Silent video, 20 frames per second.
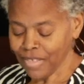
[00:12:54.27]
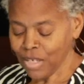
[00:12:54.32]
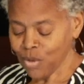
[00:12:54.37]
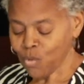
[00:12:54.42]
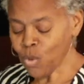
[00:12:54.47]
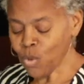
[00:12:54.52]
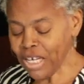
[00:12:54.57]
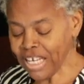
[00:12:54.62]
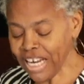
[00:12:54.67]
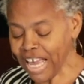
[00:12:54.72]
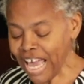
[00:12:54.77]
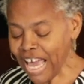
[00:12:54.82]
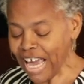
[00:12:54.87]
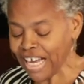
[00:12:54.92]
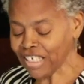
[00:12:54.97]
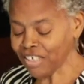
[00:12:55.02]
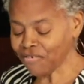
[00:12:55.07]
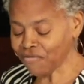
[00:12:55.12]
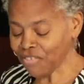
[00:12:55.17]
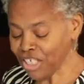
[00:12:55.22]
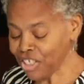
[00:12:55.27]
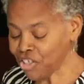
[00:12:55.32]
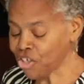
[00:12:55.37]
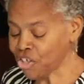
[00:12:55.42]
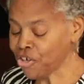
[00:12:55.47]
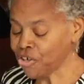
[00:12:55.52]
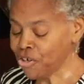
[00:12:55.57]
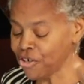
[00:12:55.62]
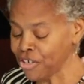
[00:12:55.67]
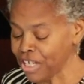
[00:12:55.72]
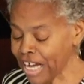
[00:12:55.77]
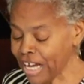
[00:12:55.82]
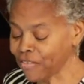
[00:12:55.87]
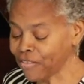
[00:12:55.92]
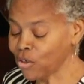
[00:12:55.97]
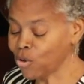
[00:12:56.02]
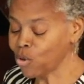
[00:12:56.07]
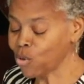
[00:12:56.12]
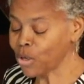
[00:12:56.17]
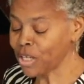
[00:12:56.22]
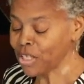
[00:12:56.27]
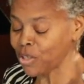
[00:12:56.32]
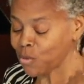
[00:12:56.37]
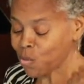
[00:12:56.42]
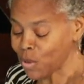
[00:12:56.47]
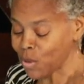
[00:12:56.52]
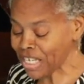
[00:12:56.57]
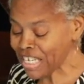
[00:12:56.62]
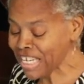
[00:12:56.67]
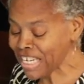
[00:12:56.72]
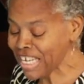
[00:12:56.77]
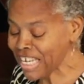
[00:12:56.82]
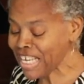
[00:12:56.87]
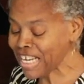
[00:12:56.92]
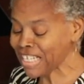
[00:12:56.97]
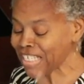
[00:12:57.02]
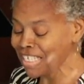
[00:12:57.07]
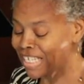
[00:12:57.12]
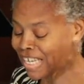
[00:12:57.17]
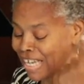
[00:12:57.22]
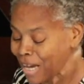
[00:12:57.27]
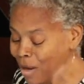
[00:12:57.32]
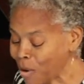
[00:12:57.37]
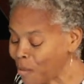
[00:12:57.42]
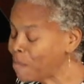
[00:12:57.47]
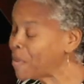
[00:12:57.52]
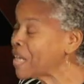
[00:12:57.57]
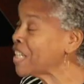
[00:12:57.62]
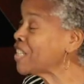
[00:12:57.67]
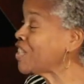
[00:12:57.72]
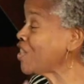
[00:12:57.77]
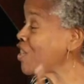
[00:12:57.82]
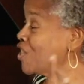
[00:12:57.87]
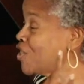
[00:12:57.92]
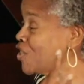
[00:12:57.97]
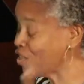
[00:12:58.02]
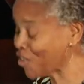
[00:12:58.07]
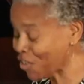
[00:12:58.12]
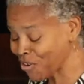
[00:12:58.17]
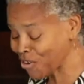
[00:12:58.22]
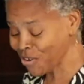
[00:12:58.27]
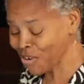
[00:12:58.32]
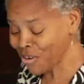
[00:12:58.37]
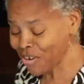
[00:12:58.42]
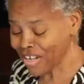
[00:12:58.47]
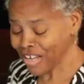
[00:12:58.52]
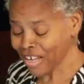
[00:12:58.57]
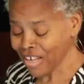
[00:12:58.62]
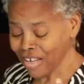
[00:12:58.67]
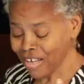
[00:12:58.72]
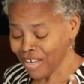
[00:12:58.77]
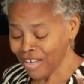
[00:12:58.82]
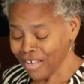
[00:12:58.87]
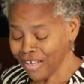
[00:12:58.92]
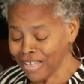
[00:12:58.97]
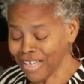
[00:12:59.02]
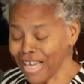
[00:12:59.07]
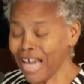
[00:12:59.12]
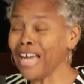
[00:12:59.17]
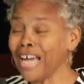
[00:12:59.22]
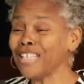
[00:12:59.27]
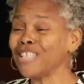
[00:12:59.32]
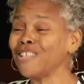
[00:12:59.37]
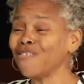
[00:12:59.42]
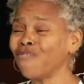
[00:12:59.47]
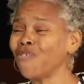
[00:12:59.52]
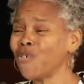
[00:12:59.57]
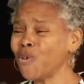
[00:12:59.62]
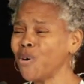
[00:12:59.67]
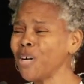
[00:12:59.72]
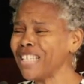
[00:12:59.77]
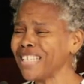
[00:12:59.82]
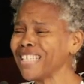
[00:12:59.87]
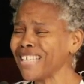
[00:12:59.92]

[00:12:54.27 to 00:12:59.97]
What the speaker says: We can actively turn down the noise when needed to help us discern God's voice.